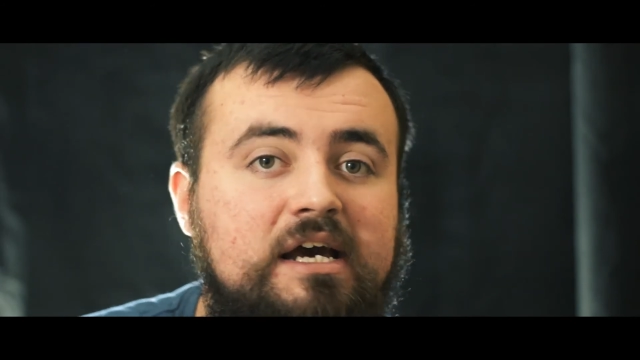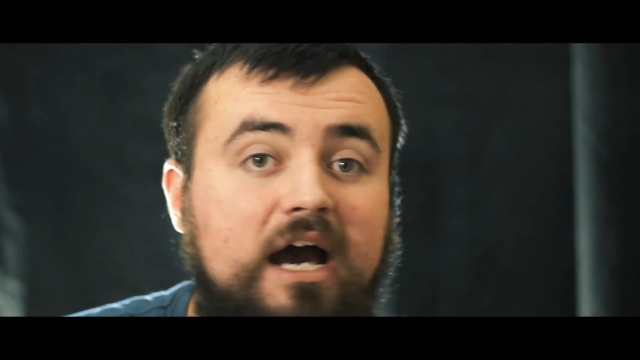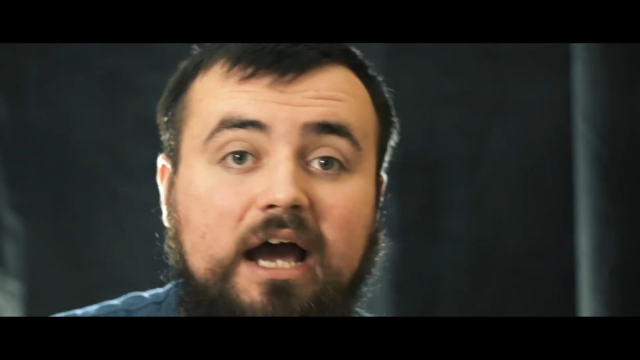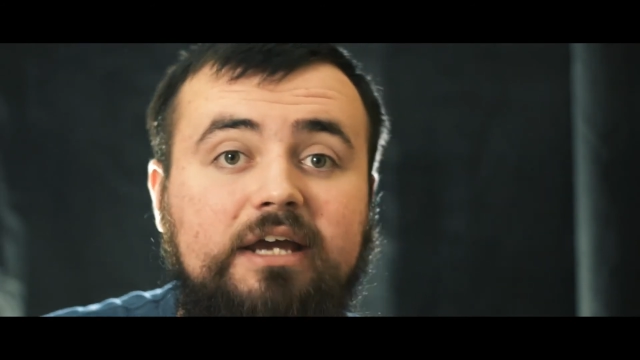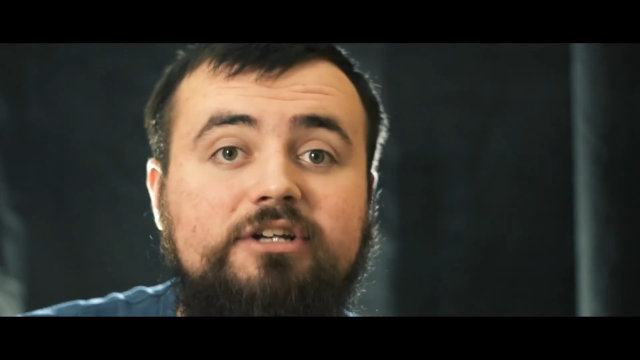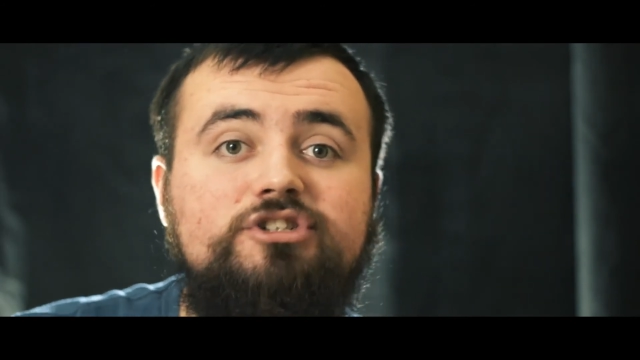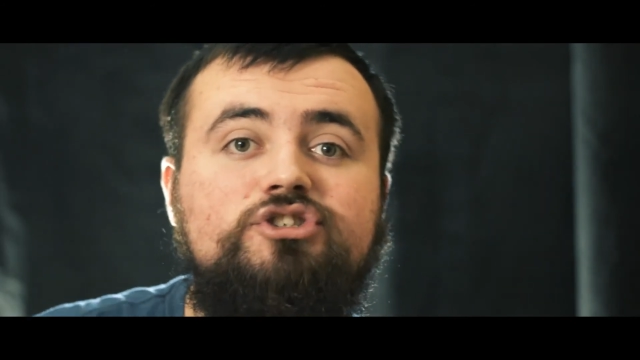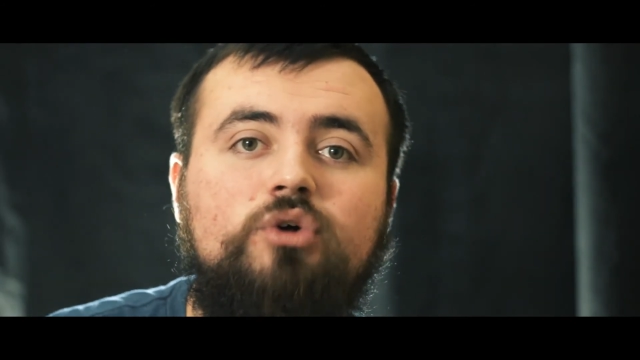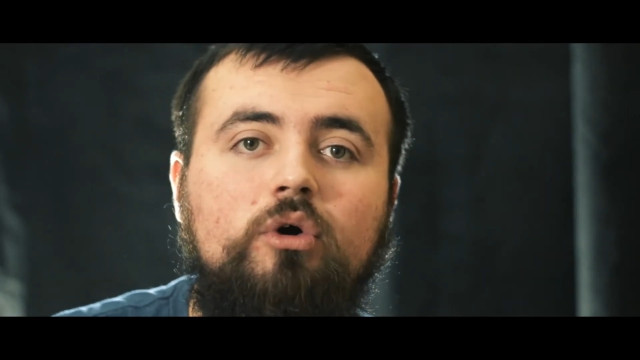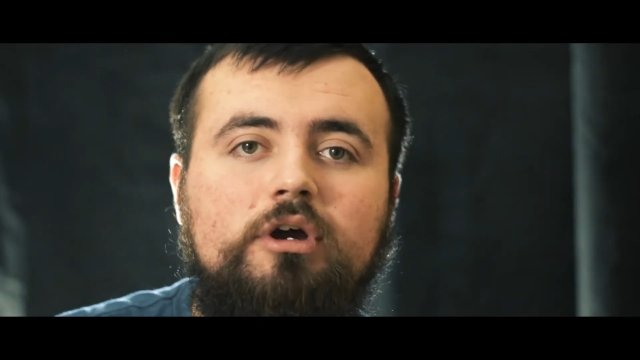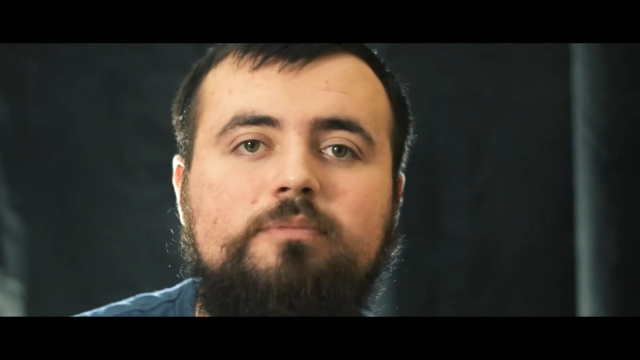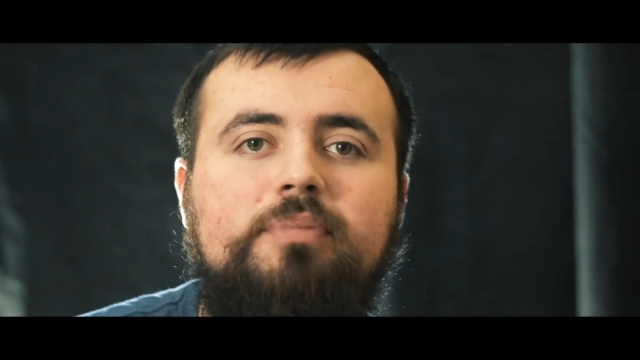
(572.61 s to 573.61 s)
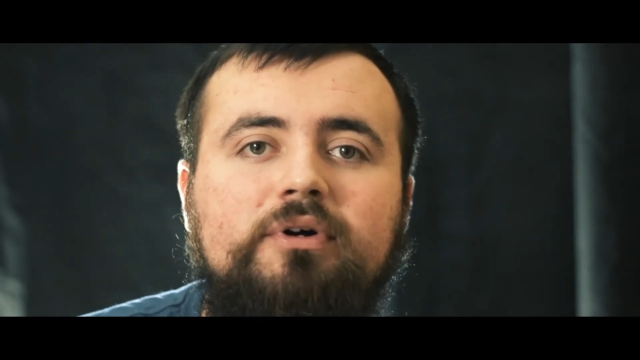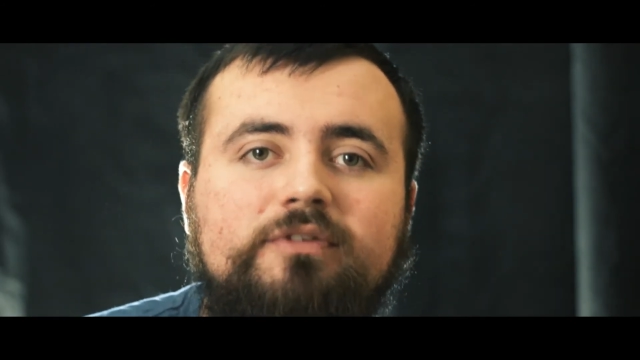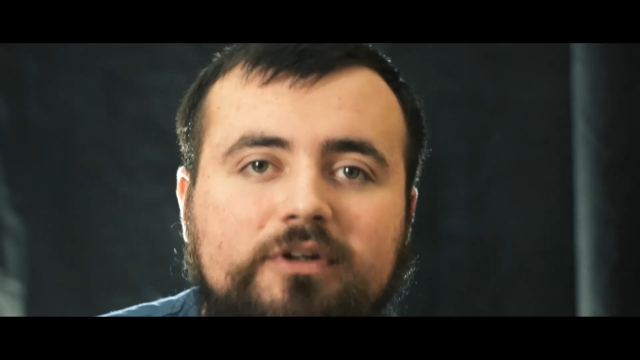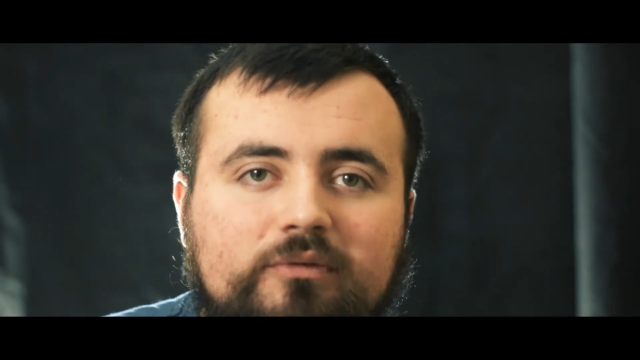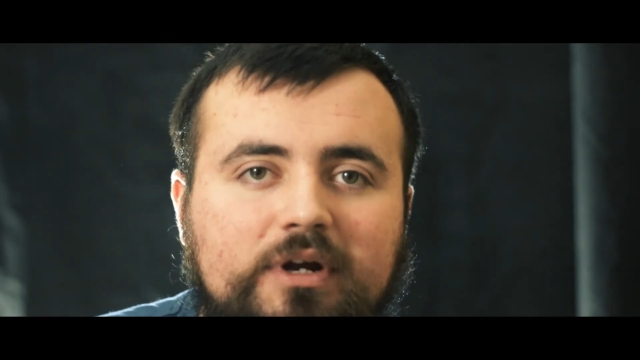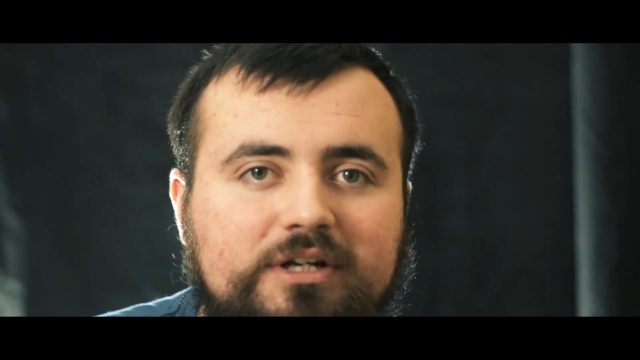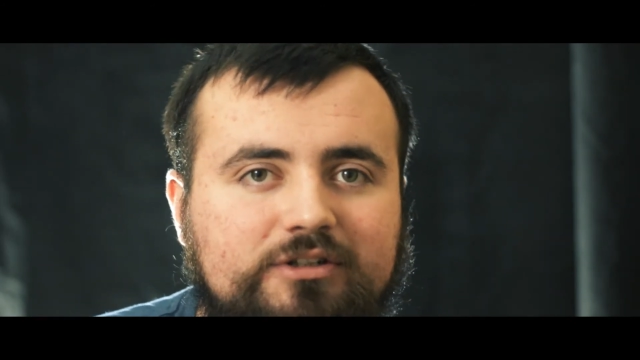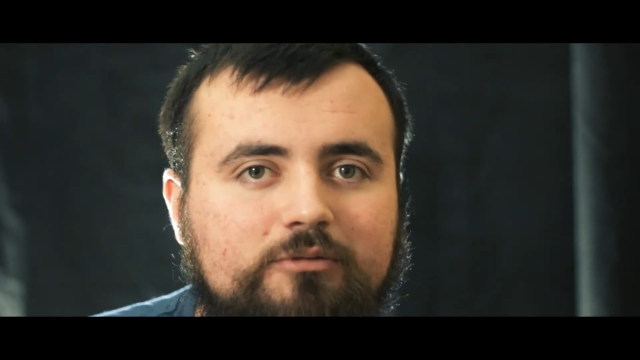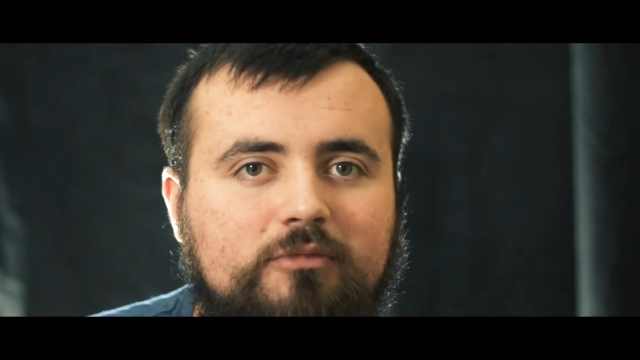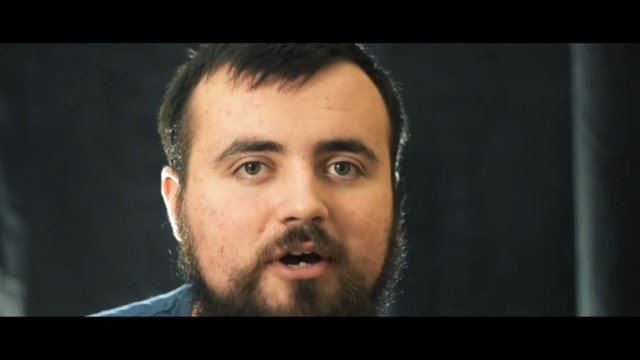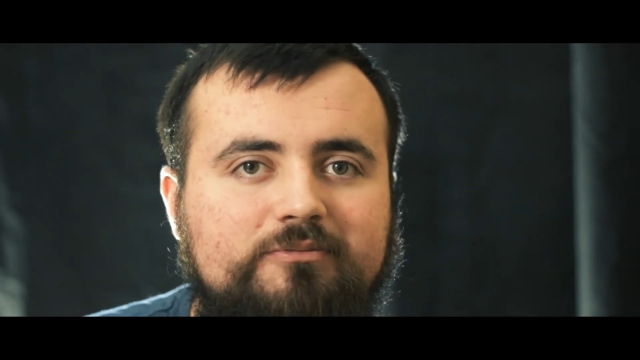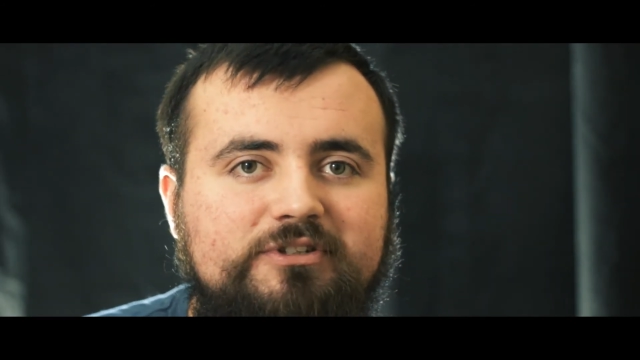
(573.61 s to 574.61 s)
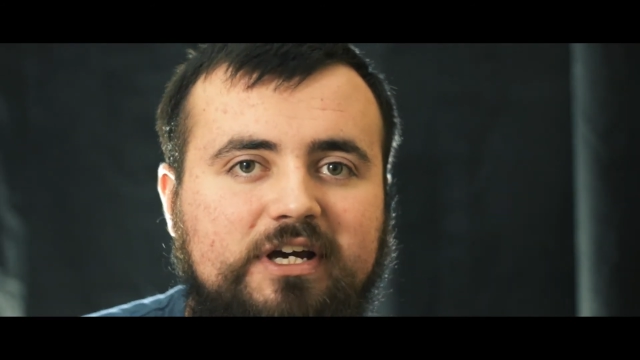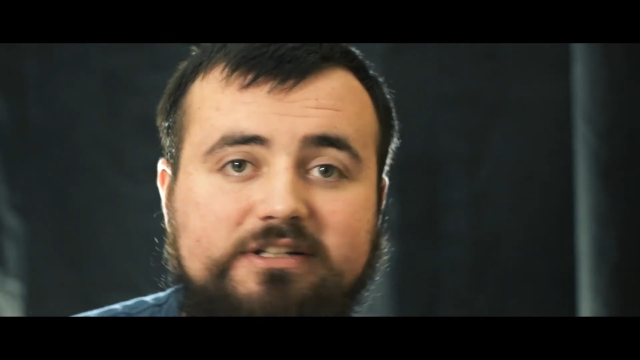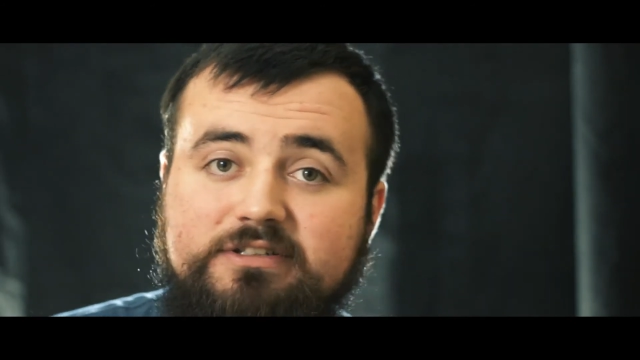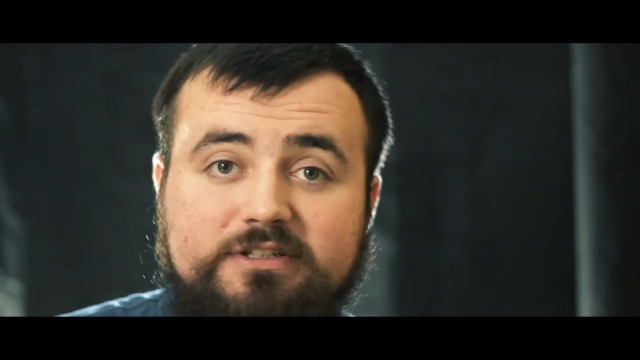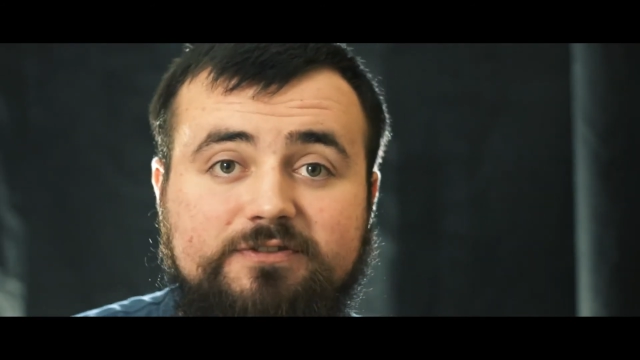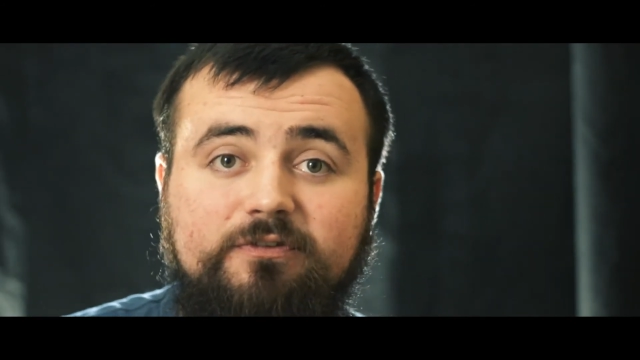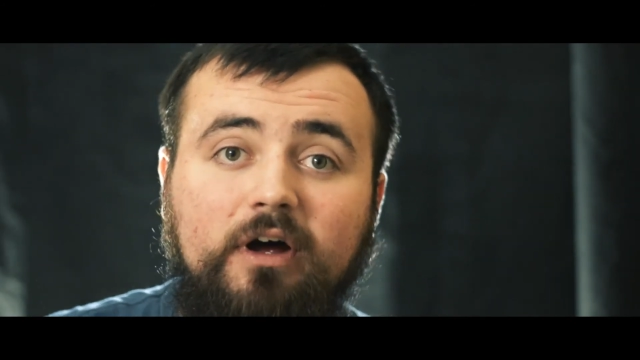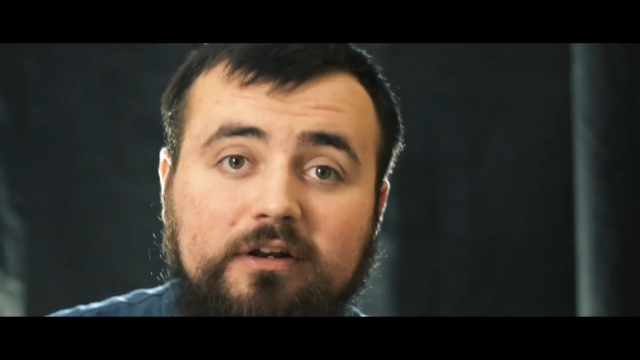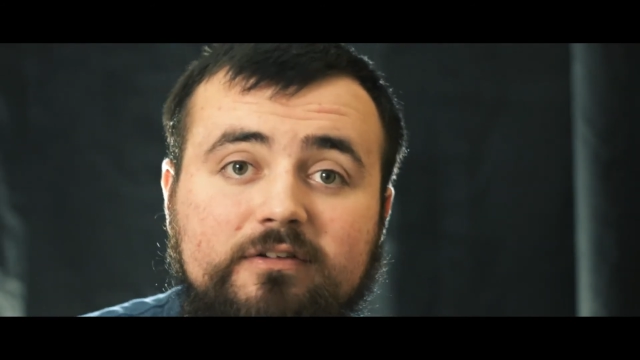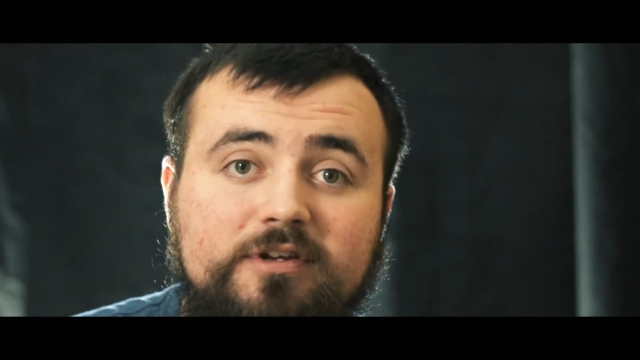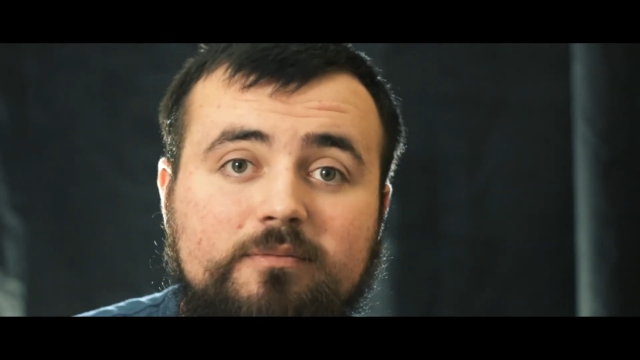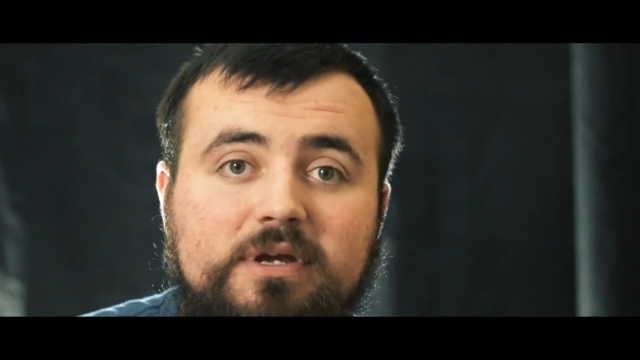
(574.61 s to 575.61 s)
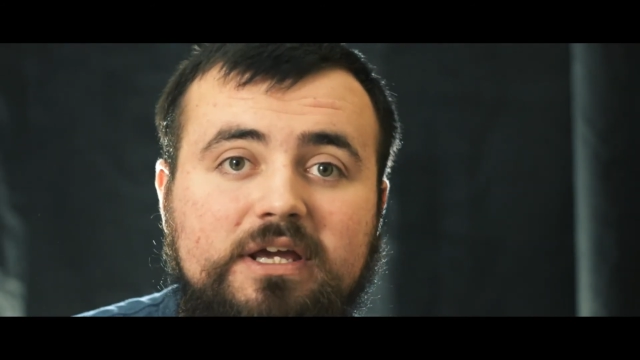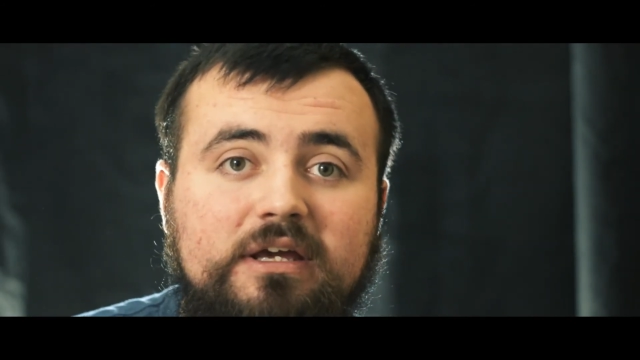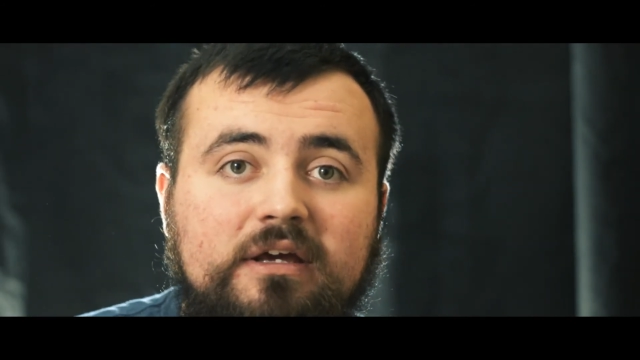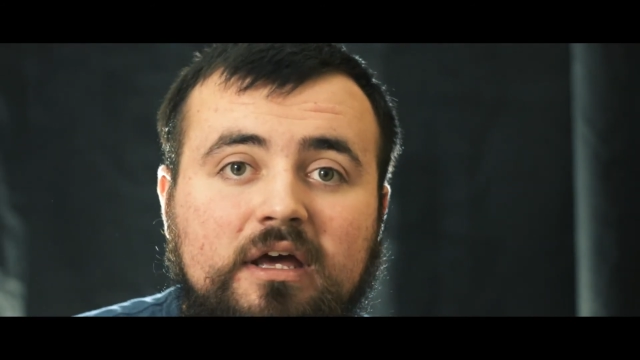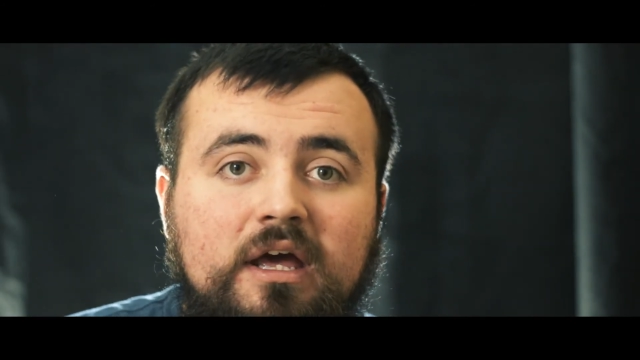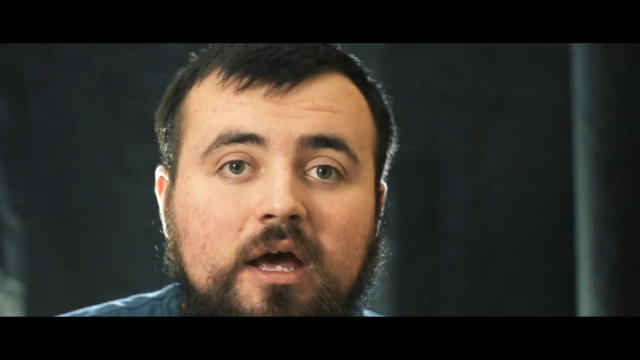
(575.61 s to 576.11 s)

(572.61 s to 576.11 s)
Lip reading: I enjoy building random websites. It's fun to me.